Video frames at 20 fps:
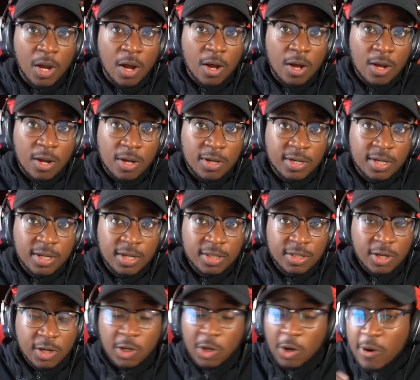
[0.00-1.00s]
on
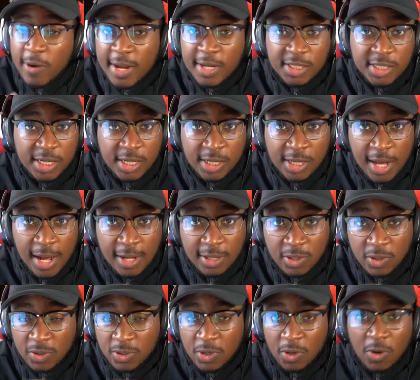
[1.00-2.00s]
the current gen
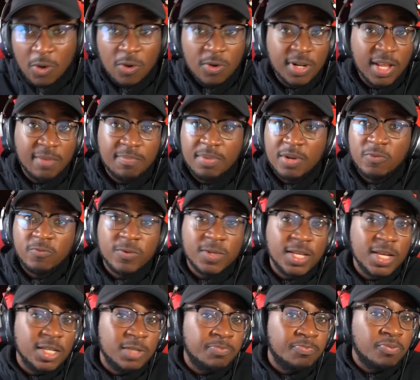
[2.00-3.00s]
consoles or they've been
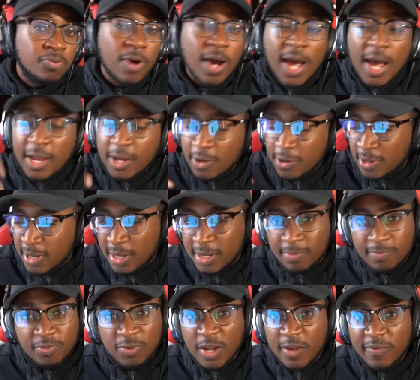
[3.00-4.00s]
released prior
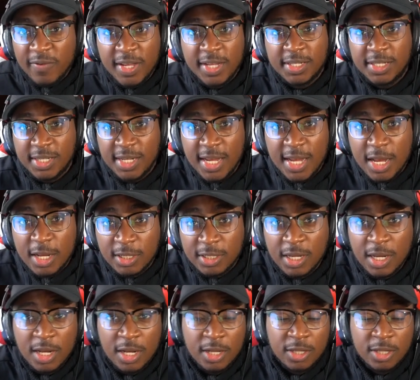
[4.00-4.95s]
in previous years.